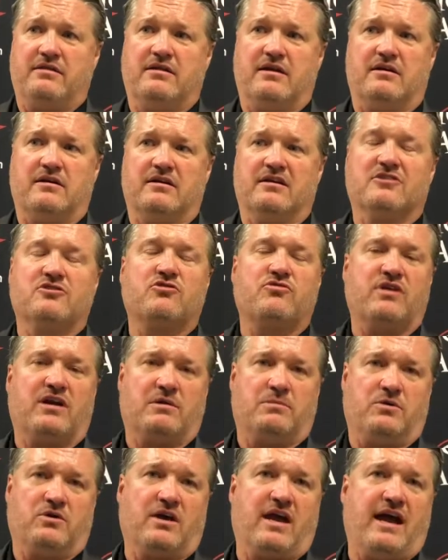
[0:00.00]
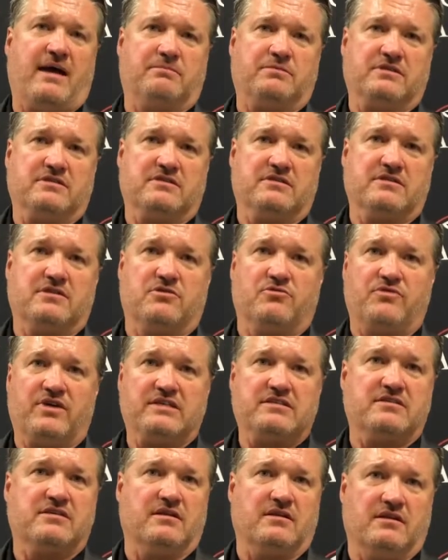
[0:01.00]
They're incredible captains. And the
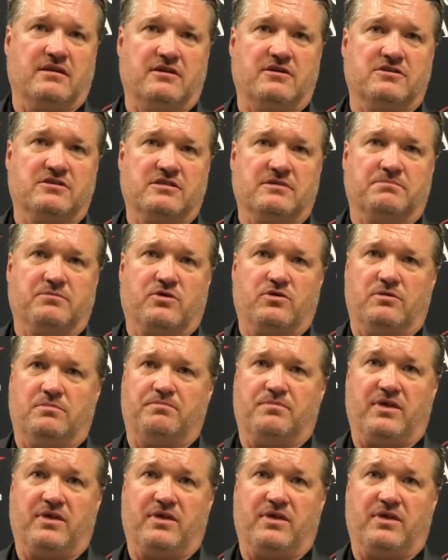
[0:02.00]
rest of the leadership group,